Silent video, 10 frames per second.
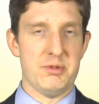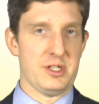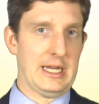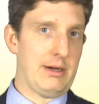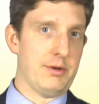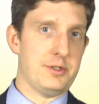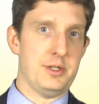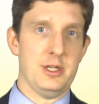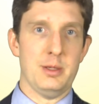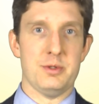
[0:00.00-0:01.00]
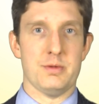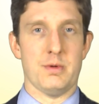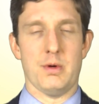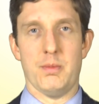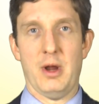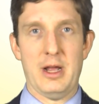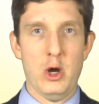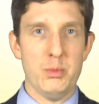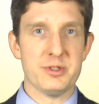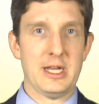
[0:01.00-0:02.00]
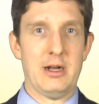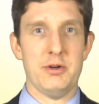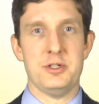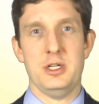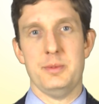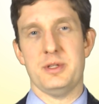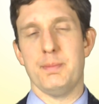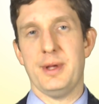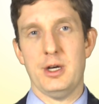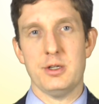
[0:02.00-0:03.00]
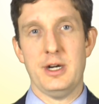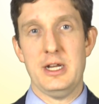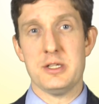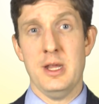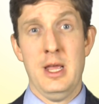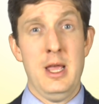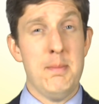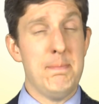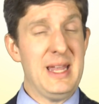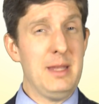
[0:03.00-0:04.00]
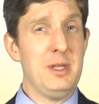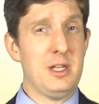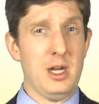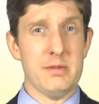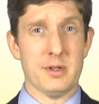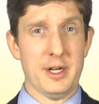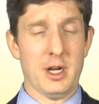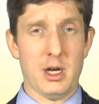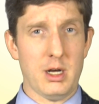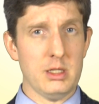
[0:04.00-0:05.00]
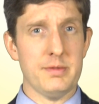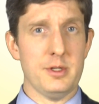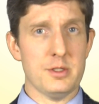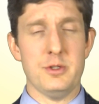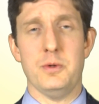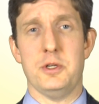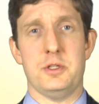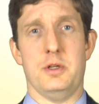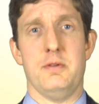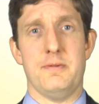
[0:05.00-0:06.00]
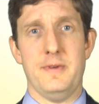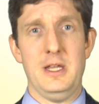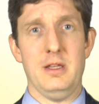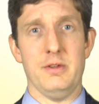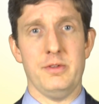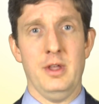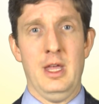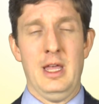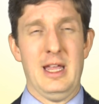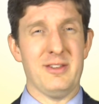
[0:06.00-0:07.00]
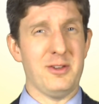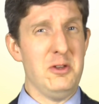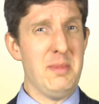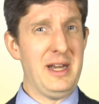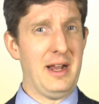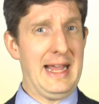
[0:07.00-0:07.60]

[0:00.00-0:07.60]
scholarships or Hope Scholarships and Pell Grants may be covering all of your tuition and fees. And so you may not